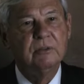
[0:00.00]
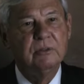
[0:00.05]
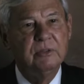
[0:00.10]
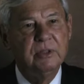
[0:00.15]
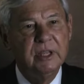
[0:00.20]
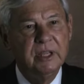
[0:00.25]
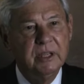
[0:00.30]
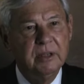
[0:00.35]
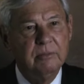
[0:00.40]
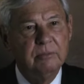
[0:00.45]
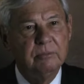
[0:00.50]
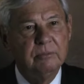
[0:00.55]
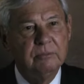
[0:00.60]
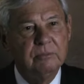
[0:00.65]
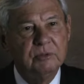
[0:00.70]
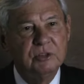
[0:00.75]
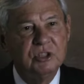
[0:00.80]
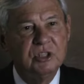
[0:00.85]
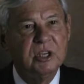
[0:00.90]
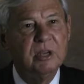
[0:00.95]
The
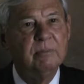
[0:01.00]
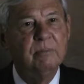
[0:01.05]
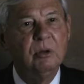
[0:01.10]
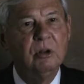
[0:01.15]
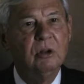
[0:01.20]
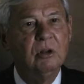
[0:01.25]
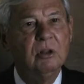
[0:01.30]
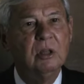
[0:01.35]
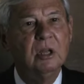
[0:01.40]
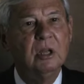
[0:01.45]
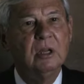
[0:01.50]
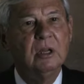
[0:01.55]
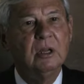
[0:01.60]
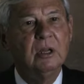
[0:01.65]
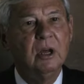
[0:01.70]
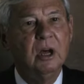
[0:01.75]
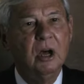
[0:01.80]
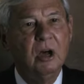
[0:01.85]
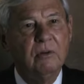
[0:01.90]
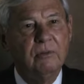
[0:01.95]
symbol
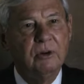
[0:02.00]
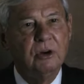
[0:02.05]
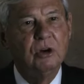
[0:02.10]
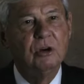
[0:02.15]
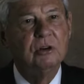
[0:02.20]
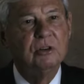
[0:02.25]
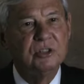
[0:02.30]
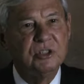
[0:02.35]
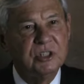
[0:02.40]
of her